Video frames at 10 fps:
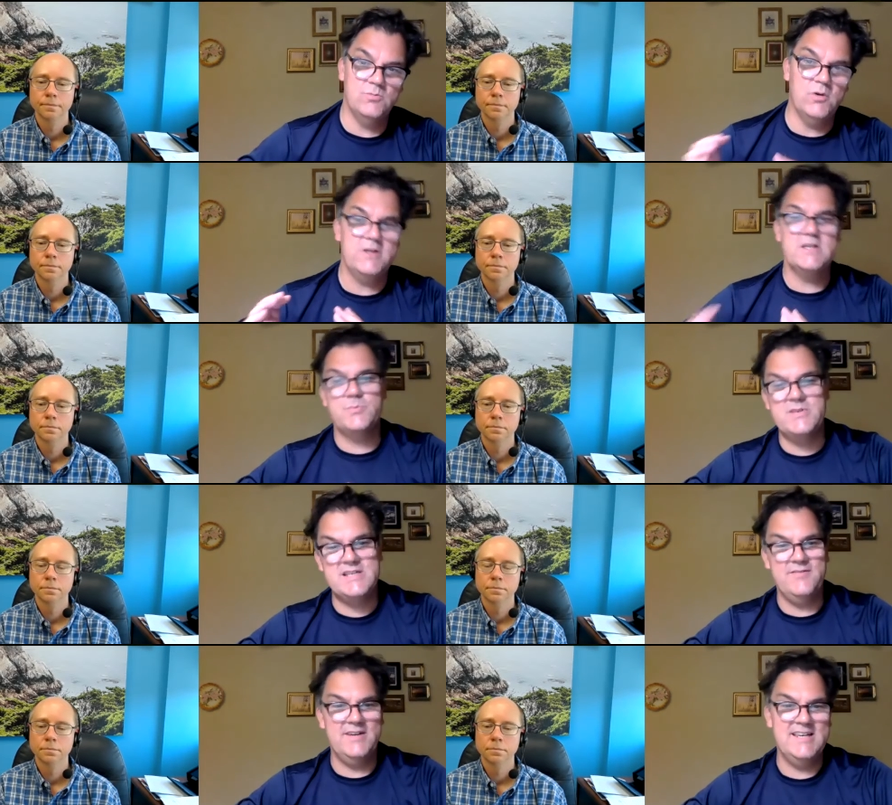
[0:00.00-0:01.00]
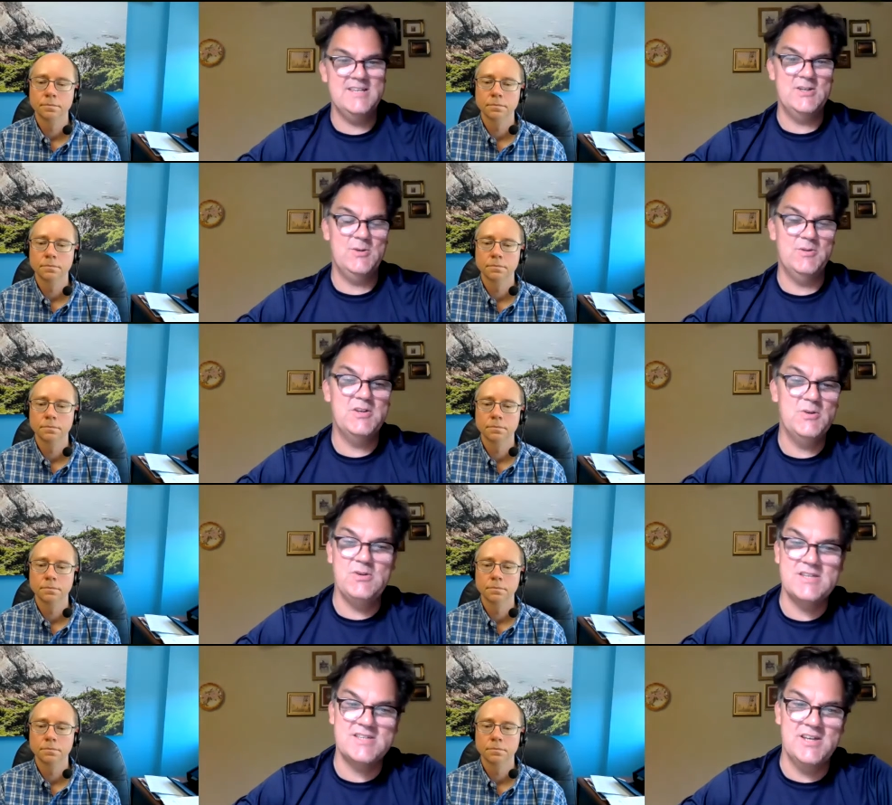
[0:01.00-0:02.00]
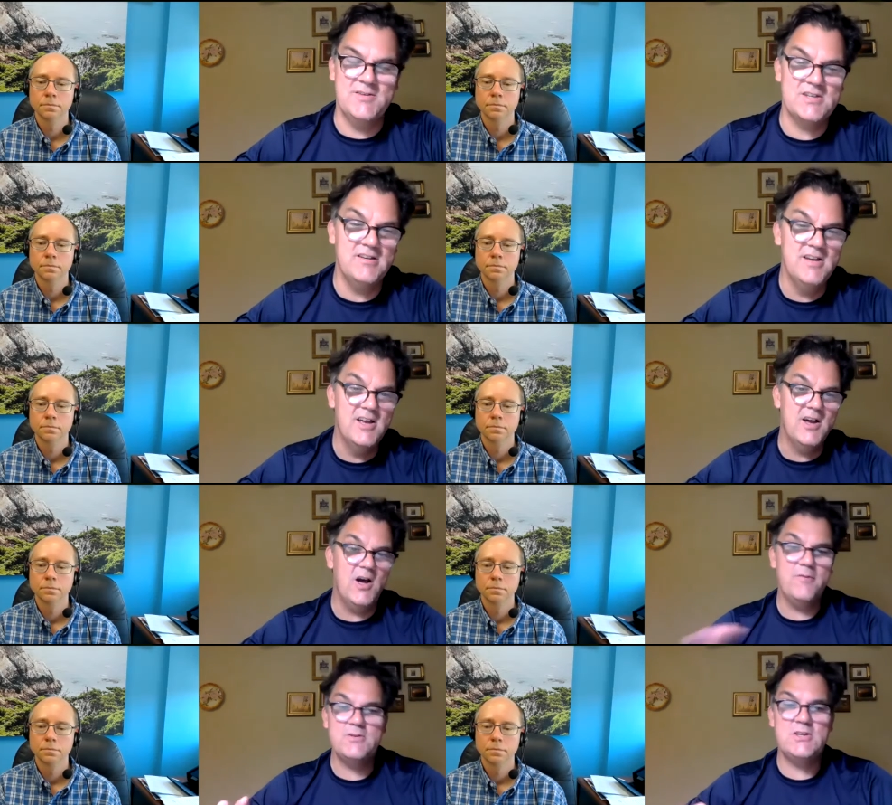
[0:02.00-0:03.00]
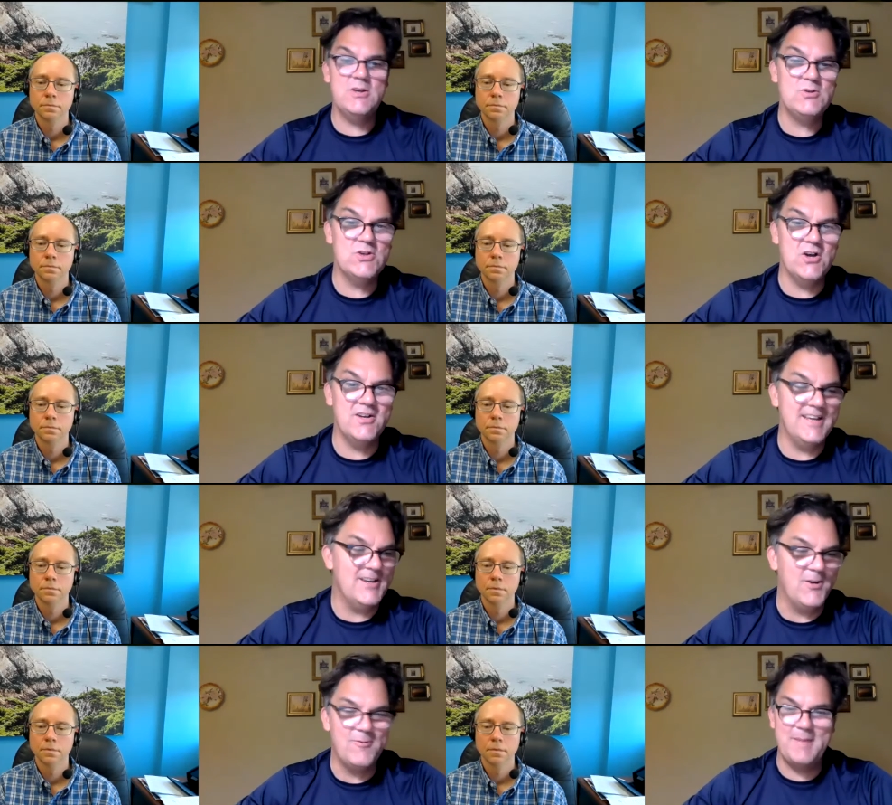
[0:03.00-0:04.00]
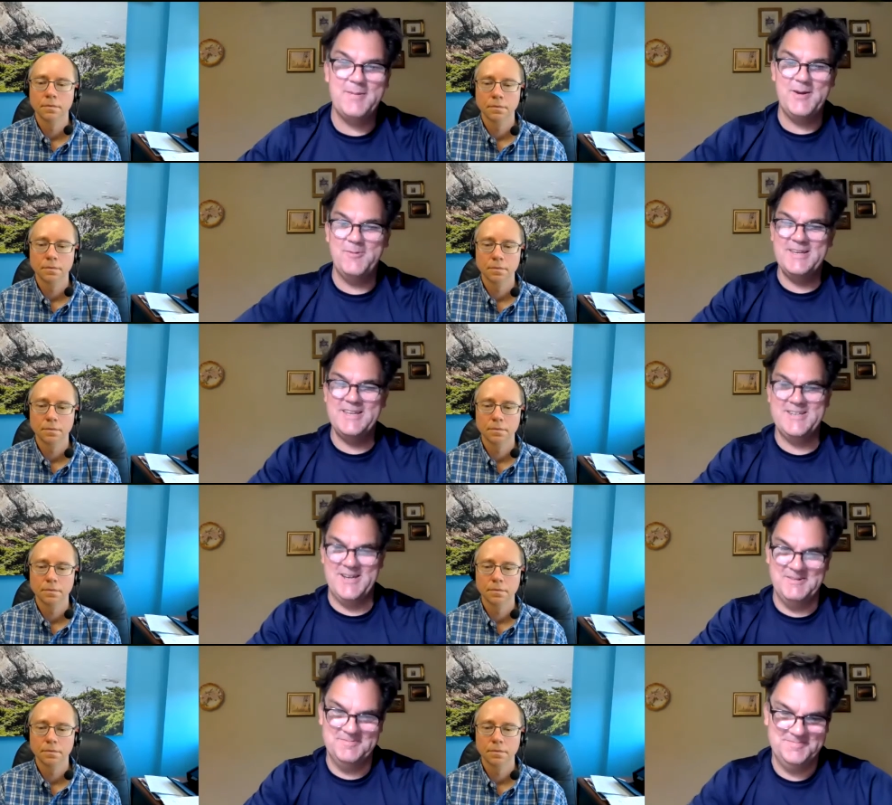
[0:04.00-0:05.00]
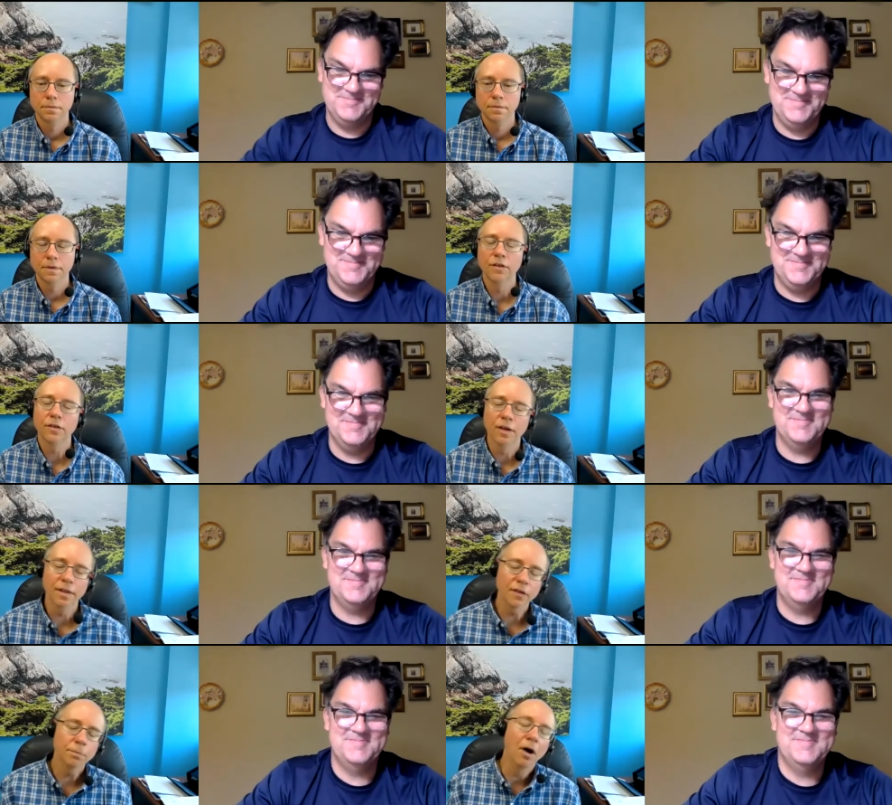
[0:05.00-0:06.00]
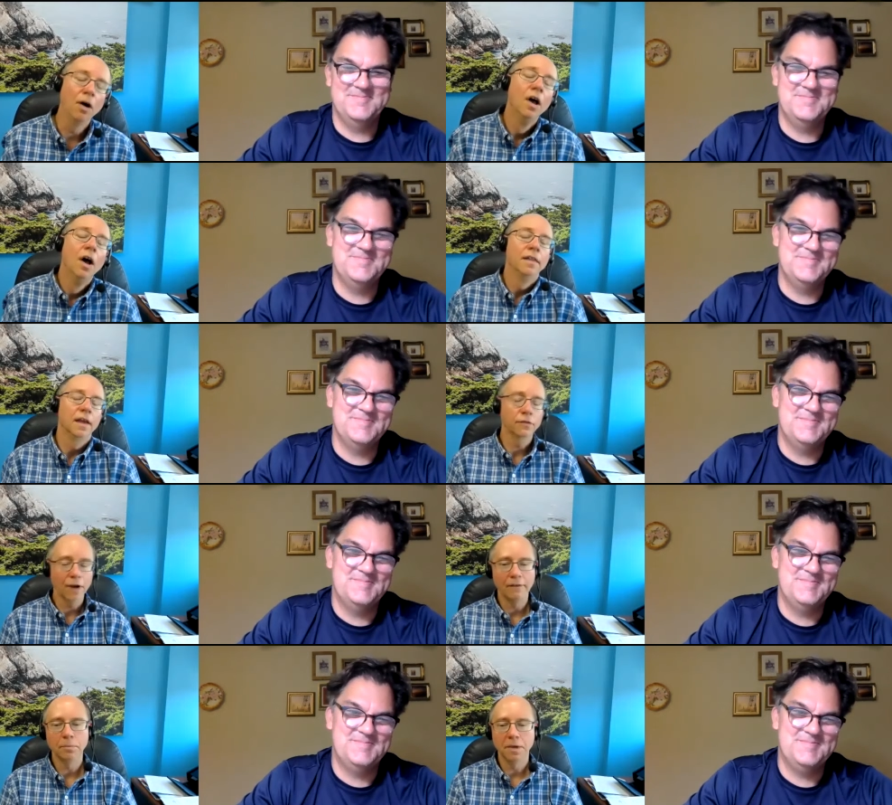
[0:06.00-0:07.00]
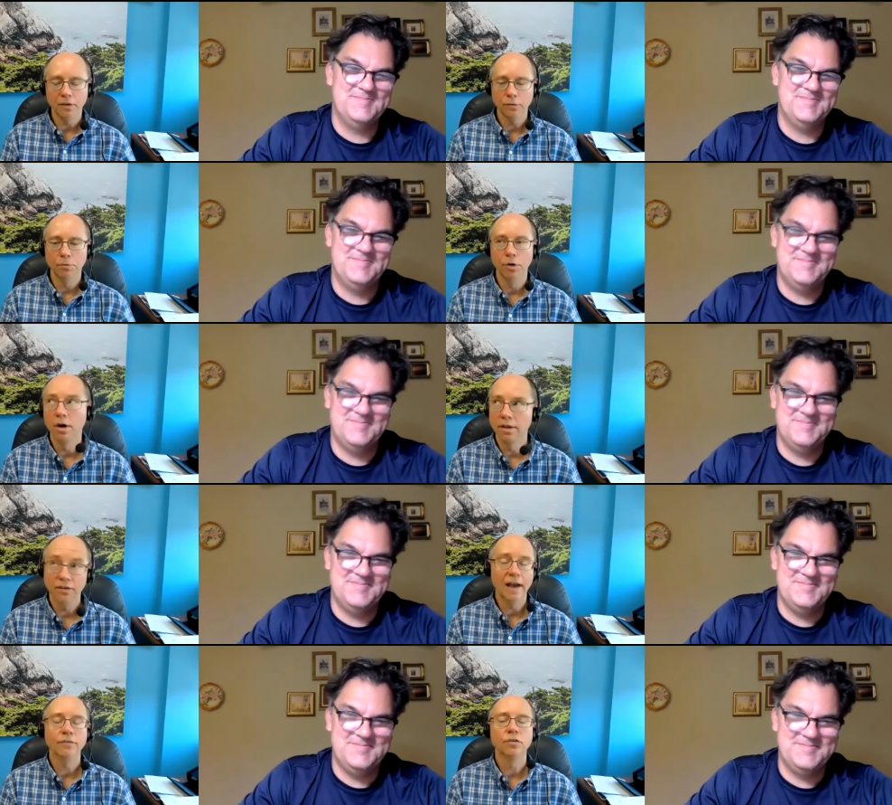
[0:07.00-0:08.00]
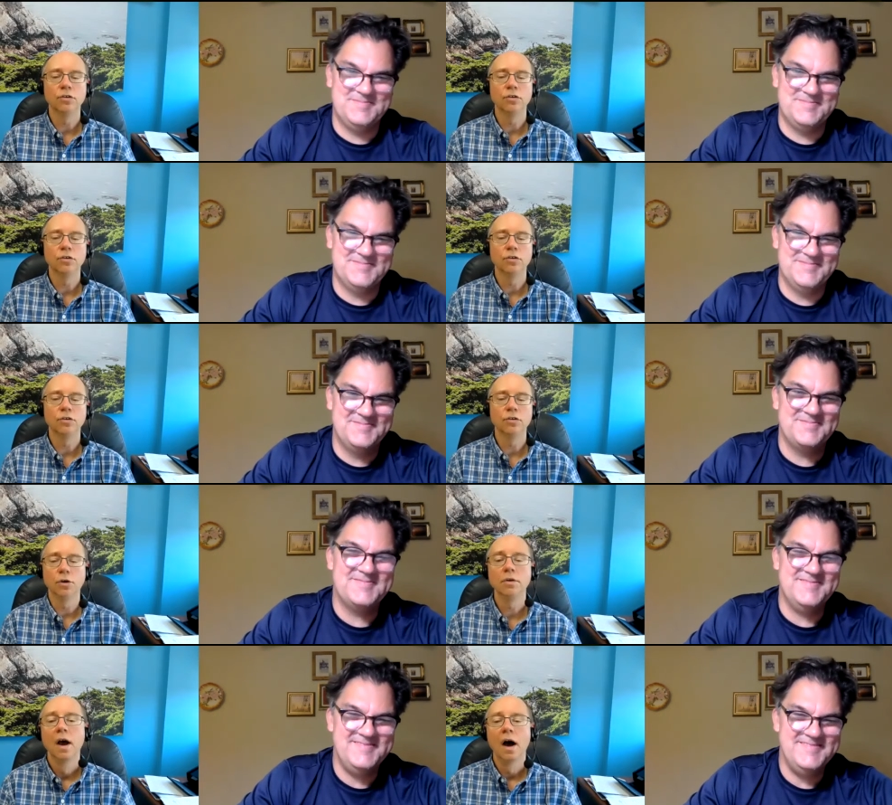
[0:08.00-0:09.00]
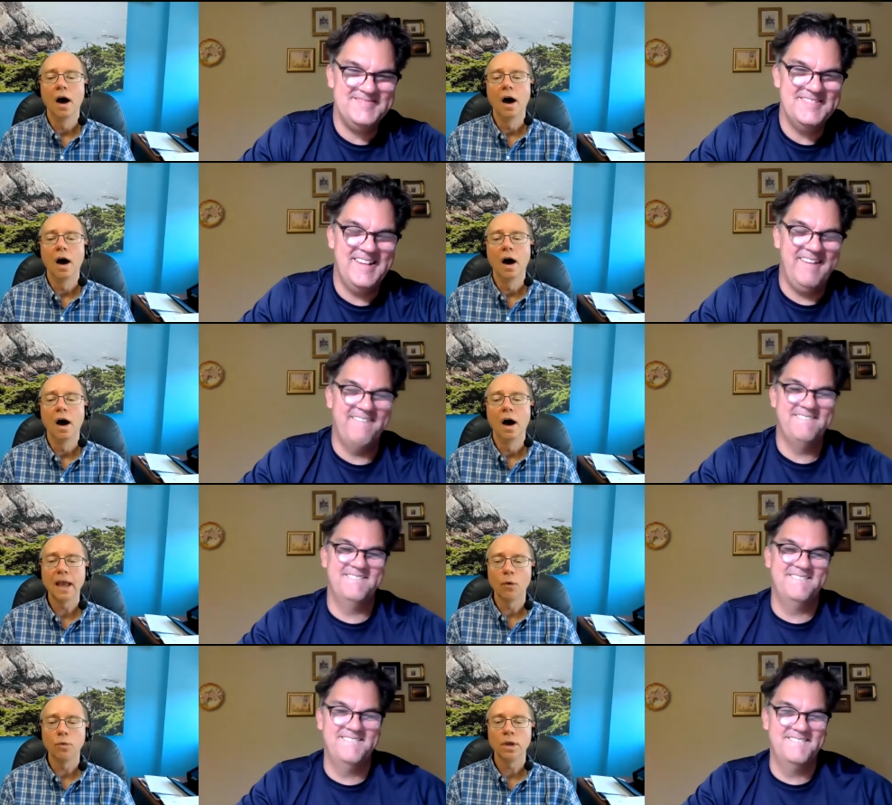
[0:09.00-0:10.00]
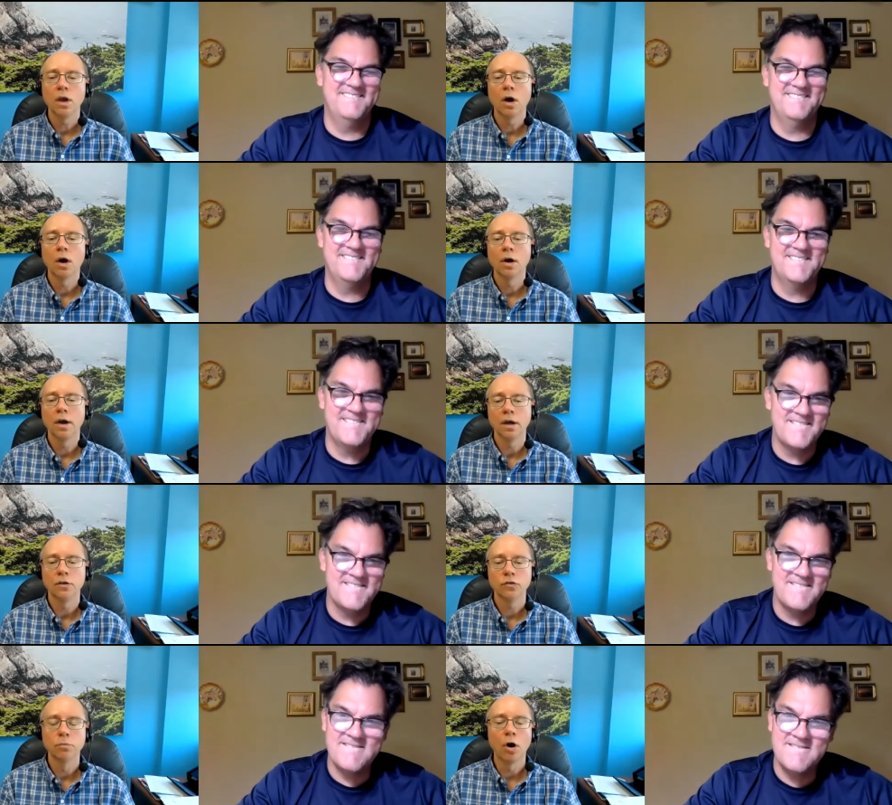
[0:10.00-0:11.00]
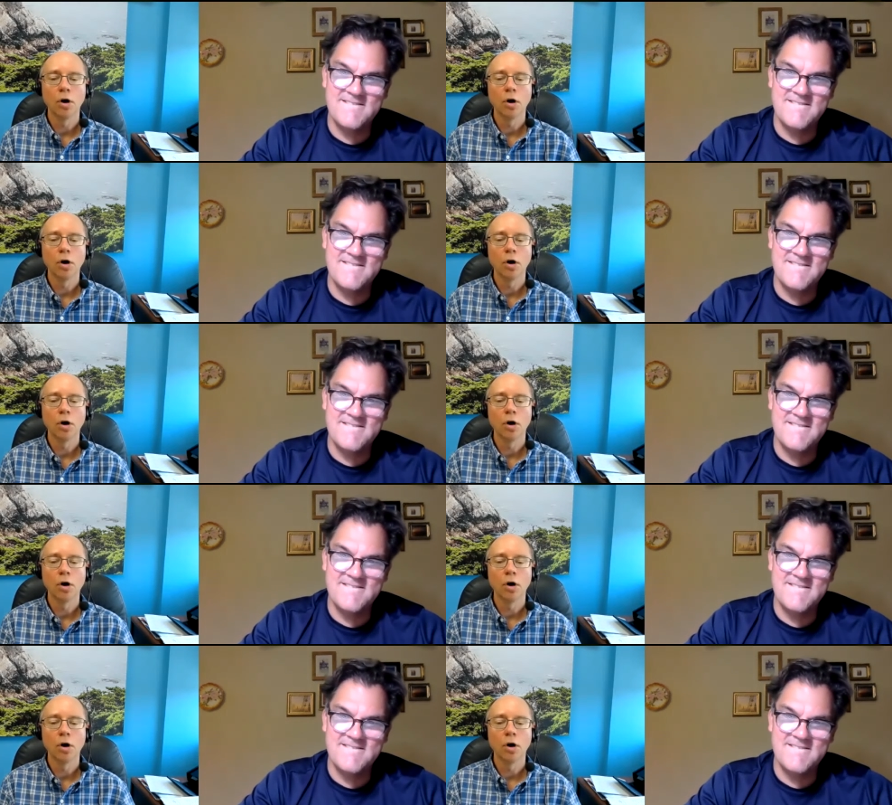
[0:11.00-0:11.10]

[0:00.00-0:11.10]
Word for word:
Speaker 1: what you specifically do, and who you serve. So over to you, Jon, and I'll wrap it up when you're done.
Speaker 2: Sounds good. Thanks, Paul. Thanks for having me this uh, this afternoon afternoon. Um, yeah, we are a small